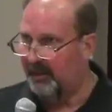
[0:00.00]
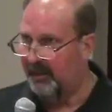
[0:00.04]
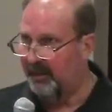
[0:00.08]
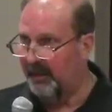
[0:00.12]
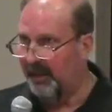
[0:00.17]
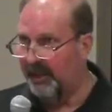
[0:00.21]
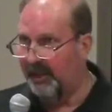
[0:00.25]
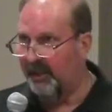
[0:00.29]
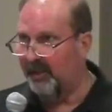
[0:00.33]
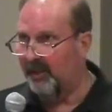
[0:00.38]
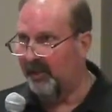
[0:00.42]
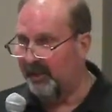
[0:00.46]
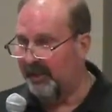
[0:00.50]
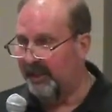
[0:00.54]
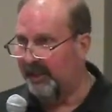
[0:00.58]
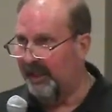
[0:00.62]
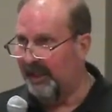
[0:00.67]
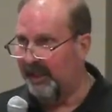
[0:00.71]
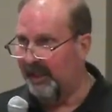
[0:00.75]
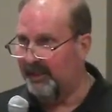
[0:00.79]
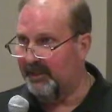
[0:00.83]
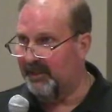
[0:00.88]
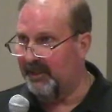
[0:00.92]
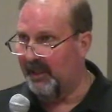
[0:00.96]
here in the
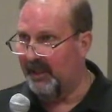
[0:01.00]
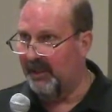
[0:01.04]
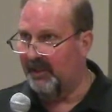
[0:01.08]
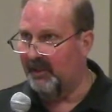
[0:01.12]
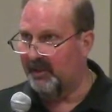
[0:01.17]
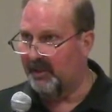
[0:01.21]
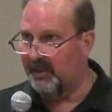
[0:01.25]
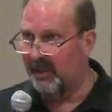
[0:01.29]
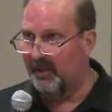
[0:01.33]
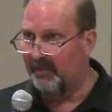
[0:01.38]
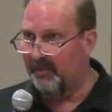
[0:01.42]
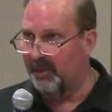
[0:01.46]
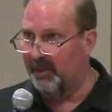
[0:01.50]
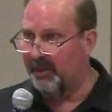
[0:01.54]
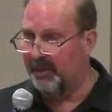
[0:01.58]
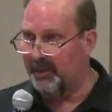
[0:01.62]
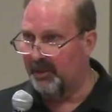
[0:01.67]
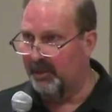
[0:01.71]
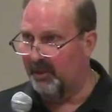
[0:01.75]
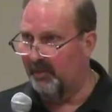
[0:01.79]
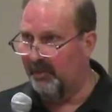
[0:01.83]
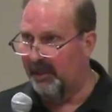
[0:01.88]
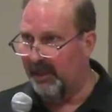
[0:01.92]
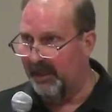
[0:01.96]
United States. Some are
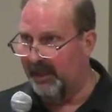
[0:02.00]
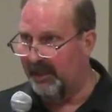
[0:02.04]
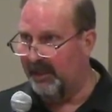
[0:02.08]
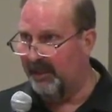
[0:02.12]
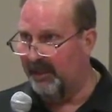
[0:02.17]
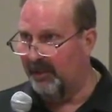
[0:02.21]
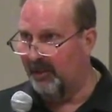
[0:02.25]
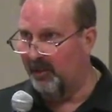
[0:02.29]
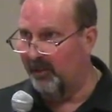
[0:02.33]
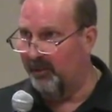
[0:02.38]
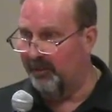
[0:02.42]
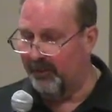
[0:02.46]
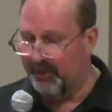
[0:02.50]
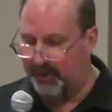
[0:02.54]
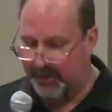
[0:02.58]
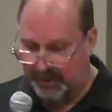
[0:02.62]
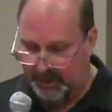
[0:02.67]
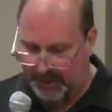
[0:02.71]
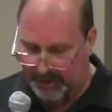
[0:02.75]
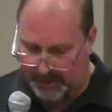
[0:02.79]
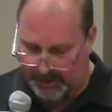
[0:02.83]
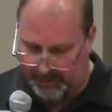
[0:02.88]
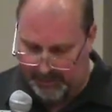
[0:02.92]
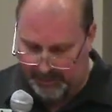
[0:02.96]
still made
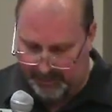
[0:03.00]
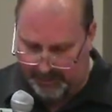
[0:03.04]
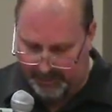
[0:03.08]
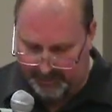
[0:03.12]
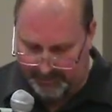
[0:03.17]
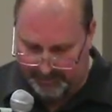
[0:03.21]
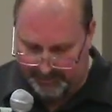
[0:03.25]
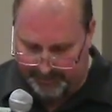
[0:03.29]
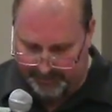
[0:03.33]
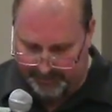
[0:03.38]
overseas.